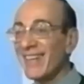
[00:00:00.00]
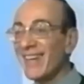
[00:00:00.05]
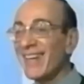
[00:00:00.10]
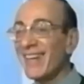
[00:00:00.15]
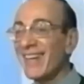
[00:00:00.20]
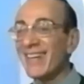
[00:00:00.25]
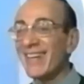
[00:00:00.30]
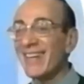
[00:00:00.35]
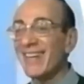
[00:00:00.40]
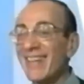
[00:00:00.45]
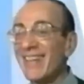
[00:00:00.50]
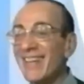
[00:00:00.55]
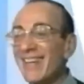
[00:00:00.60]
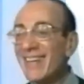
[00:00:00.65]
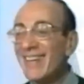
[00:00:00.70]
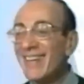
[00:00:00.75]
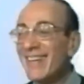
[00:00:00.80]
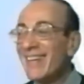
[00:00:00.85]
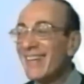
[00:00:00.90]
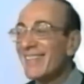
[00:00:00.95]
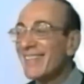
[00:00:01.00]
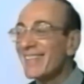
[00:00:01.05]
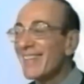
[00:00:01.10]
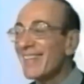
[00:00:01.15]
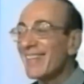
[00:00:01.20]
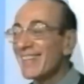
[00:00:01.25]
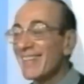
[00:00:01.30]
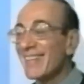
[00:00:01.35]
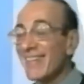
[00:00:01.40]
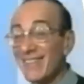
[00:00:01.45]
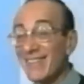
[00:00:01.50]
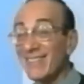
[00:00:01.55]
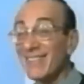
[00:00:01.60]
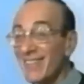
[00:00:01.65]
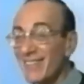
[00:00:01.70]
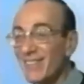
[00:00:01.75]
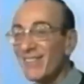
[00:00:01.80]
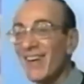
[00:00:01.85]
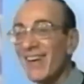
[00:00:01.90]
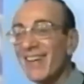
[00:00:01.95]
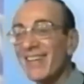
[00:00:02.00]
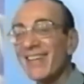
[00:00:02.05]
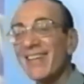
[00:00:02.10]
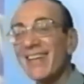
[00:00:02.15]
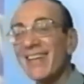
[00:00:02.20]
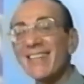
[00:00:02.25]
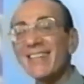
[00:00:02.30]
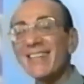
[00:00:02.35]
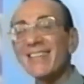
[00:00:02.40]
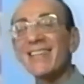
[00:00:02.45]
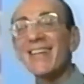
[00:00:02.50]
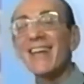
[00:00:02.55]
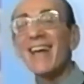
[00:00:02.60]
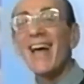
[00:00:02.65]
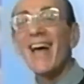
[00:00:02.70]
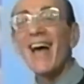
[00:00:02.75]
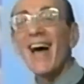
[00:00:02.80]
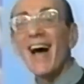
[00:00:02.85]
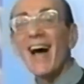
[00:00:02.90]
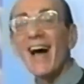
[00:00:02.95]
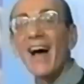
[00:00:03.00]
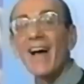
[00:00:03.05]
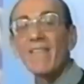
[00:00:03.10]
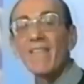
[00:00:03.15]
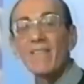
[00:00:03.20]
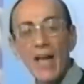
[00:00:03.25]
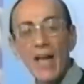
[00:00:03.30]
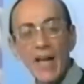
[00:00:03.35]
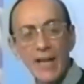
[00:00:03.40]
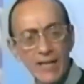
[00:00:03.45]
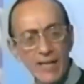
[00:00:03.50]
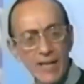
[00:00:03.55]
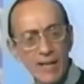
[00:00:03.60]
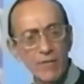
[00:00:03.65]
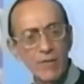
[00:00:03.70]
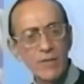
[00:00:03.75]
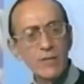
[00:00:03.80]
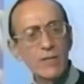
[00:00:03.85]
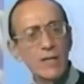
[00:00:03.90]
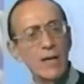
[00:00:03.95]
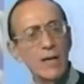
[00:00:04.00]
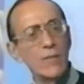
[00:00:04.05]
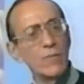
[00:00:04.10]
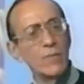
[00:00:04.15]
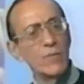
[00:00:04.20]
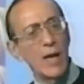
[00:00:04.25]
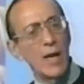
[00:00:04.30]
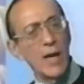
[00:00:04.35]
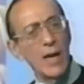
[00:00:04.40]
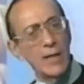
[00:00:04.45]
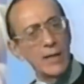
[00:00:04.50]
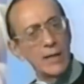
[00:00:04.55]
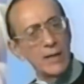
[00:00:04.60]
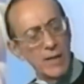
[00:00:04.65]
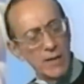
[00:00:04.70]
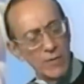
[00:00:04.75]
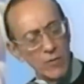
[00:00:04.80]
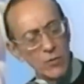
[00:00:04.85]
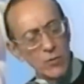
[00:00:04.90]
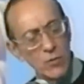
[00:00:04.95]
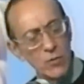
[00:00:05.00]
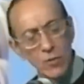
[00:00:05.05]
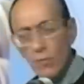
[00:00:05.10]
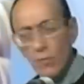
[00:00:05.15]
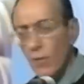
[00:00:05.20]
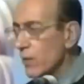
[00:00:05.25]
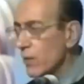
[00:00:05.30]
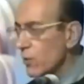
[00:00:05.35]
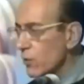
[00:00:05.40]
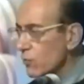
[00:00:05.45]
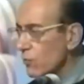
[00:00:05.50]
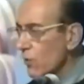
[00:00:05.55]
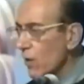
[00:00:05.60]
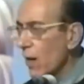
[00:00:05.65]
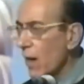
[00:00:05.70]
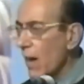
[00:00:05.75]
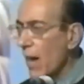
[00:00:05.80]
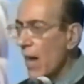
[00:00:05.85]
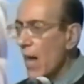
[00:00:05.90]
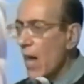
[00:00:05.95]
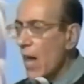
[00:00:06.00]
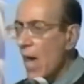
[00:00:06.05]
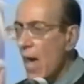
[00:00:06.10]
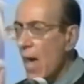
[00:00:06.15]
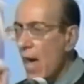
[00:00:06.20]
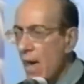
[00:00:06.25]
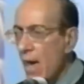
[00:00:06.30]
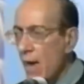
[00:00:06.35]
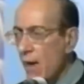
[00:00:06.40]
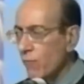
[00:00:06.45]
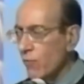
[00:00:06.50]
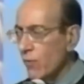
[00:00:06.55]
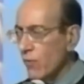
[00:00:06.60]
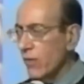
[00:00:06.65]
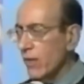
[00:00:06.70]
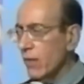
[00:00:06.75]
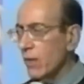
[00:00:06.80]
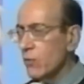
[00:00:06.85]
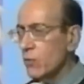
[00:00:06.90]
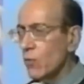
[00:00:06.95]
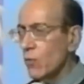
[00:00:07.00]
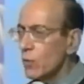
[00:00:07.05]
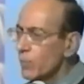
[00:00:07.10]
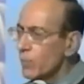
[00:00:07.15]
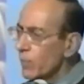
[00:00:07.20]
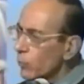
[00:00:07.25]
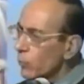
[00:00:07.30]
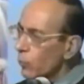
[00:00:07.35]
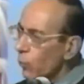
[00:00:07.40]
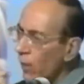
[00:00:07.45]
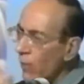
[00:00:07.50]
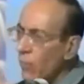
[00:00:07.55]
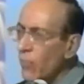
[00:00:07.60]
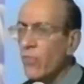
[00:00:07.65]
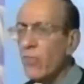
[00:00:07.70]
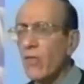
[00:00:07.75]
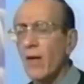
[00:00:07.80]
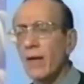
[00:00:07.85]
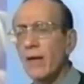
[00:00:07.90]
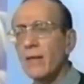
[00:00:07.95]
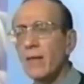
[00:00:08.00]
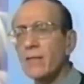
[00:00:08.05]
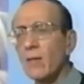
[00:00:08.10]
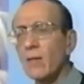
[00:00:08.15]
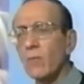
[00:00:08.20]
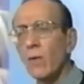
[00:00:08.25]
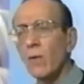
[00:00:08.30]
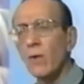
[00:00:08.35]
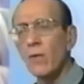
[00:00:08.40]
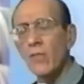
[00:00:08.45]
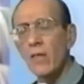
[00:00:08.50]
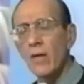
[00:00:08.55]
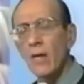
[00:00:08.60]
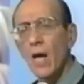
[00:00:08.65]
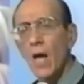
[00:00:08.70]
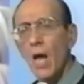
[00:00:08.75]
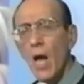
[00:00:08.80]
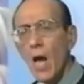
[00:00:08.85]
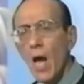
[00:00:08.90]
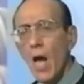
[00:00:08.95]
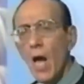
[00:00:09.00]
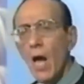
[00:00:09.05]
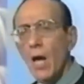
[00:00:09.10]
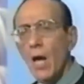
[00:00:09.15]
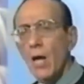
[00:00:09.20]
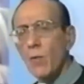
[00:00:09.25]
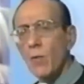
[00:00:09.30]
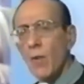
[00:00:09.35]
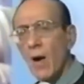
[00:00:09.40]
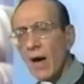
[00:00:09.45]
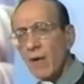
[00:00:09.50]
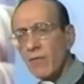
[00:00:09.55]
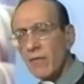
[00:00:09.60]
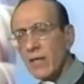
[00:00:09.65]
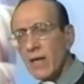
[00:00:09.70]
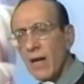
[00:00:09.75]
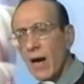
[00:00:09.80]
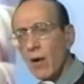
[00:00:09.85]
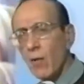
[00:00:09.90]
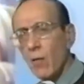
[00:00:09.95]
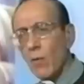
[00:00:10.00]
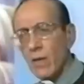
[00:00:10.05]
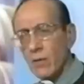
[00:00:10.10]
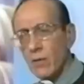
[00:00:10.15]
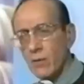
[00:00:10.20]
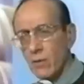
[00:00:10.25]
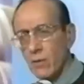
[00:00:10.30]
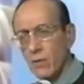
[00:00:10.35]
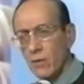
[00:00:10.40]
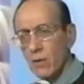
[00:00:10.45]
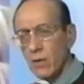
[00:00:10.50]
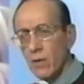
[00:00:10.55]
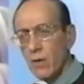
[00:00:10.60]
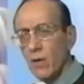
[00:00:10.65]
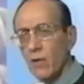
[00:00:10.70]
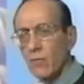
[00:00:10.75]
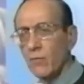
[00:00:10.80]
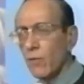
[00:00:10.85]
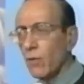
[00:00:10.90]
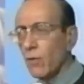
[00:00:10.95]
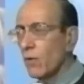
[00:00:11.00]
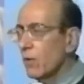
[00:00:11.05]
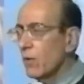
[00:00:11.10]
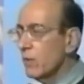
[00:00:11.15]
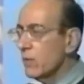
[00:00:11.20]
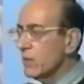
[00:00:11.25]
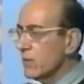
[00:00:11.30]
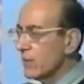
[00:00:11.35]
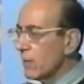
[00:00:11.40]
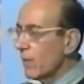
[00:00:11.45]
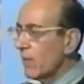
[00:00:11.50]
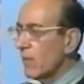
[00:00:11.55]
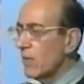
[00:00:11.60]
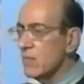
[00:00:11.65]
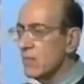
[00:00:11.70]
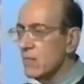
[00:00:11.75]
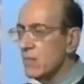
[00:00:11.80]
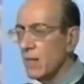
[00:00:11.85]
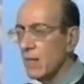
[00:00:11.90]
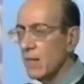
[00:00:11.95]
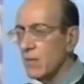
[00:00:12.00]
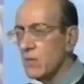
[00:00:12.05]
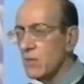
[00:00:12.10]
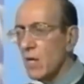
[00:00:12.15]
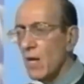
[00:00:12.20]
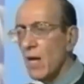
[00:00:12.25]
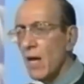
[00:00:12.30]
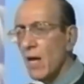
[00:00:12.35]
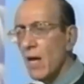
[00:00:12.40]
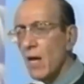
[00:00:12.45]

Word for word: you just make a list uh, and give it uh, and give it to the registrar. Everything is yours, but one thing he said. One thing, you have a narrator for some of the scenes.